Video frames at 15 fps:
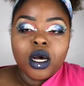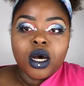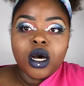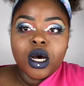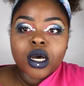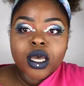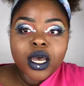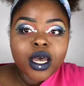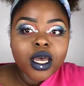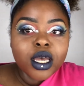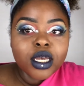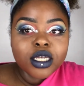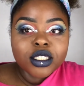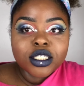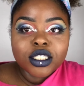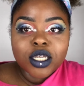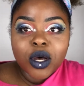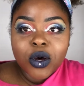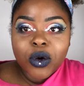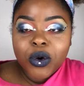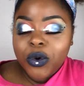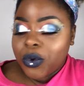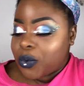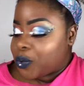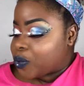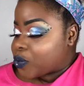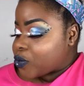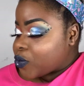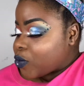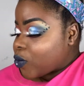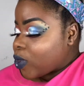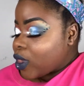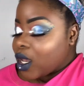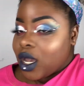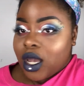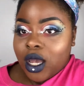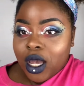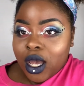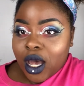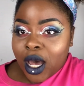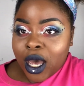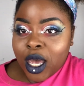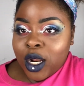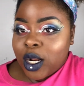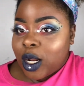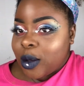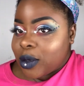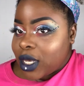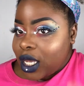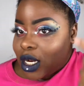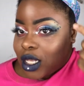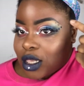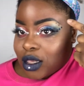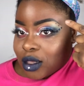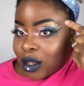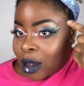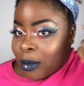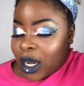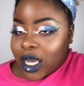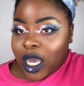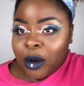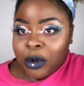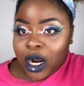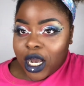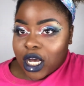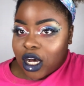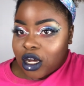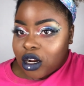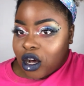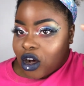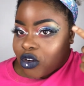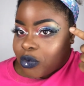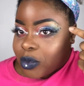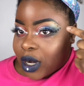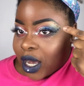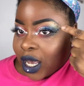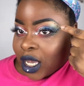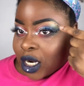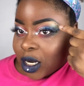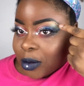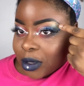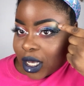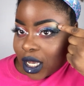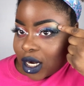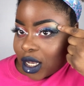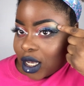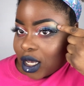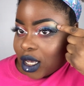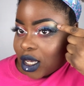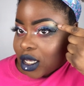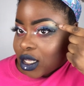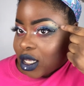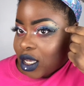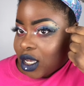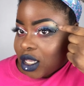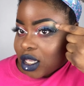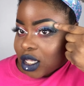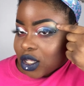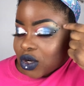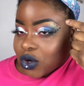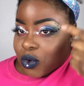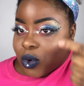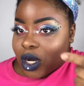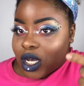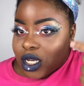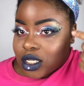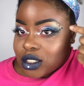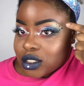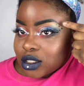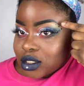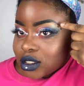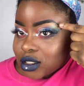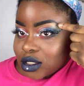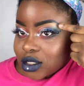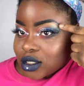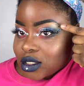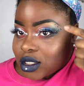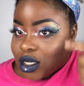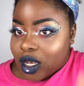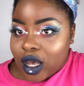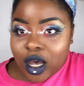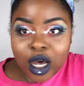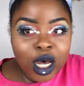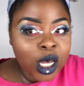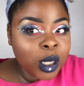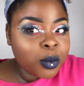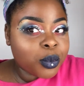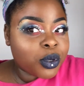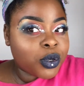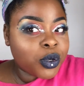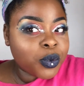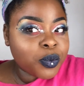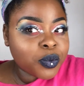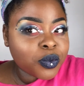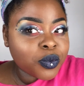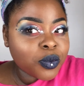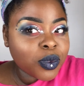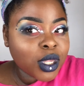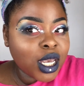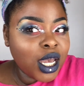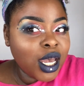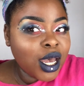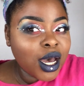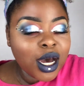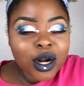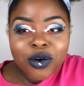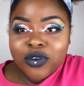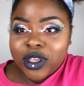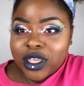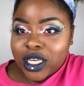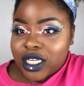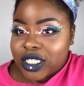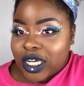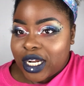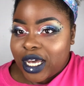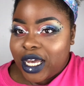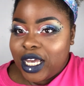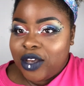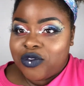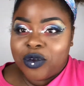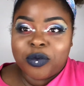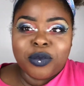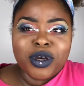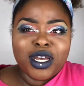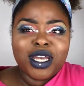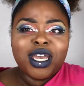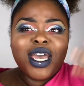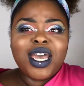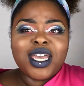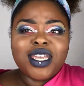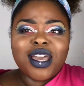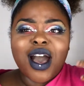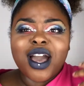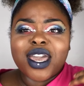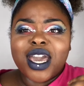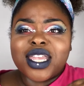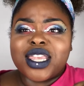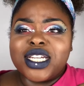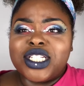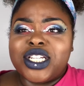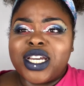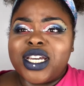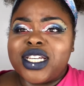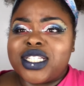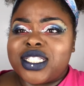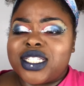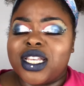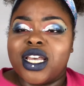Okay, so I ended up getting, like, my camera had cut off, but I ended up getting the little one up. I don't really think it's all that even, but y'all get the gist.